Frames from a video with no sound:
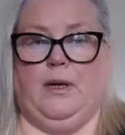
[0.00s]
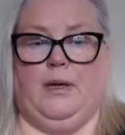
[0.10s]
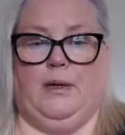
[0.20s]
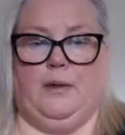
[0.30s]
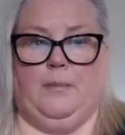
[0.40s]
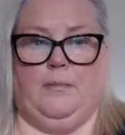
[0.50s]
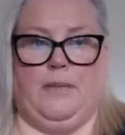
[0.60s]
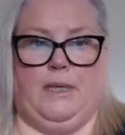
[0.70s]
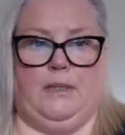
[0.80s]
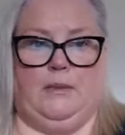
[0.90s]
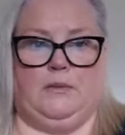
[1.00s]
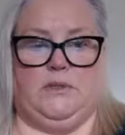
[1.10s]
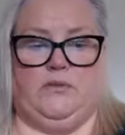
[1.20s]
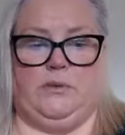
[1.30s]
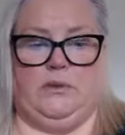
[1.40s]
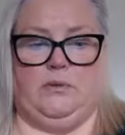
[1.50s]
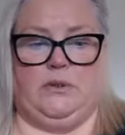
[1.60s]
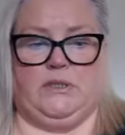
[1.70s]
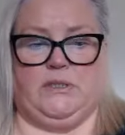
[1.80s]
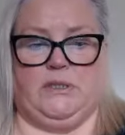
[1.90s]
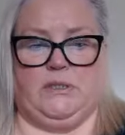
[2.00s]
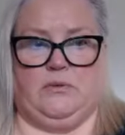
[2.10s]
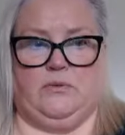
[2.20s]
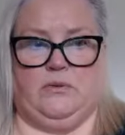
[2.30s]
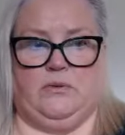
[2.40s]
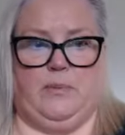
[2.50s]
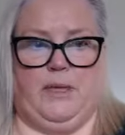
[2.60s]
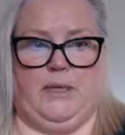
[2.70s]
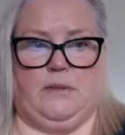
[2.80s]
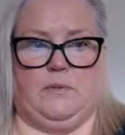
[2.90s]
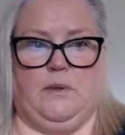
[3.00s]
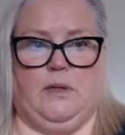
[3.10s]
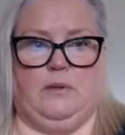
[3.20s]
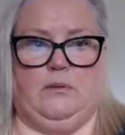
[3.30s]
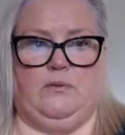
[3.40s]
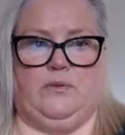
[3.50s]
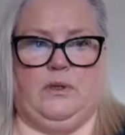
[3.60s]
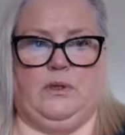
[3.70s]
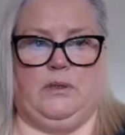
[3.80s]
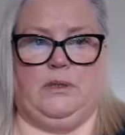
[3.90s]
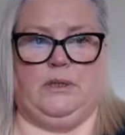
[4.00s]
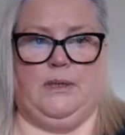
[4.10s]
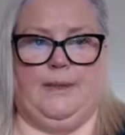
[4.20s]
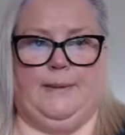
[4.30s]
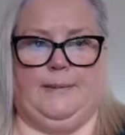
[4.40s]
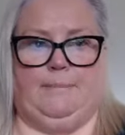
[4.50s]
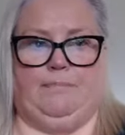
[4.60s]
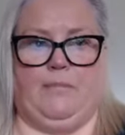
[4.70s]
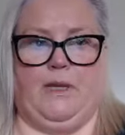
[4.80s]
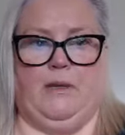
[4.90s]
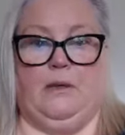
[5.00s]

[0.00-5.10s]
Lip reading: and hello to everybody who watches this on replay as well over on